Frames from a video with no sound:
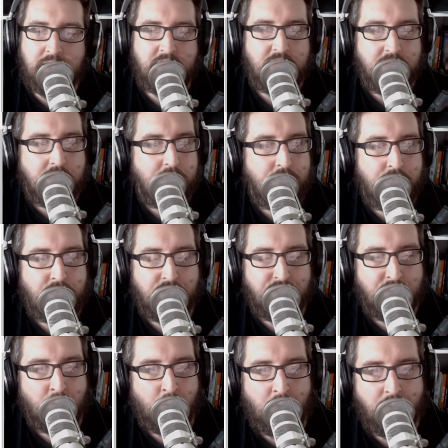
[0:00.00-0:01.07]
news of the
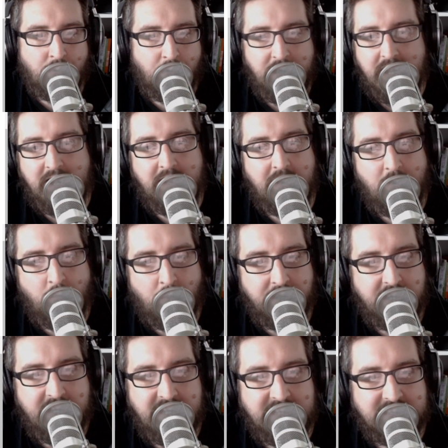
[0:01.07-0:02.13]
One Ring and what
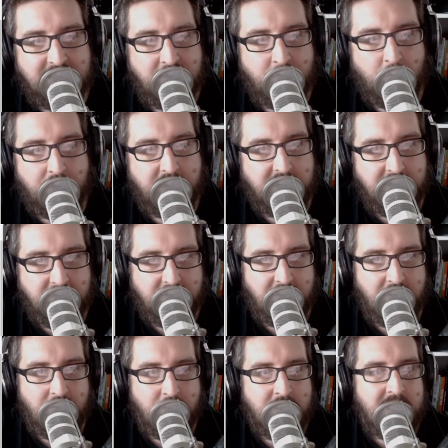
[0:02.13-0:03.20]
it is and what it can
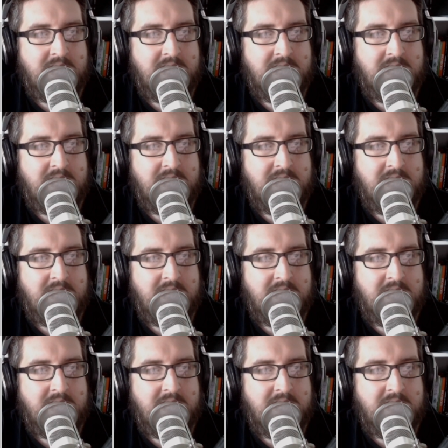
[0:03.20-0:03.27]
do,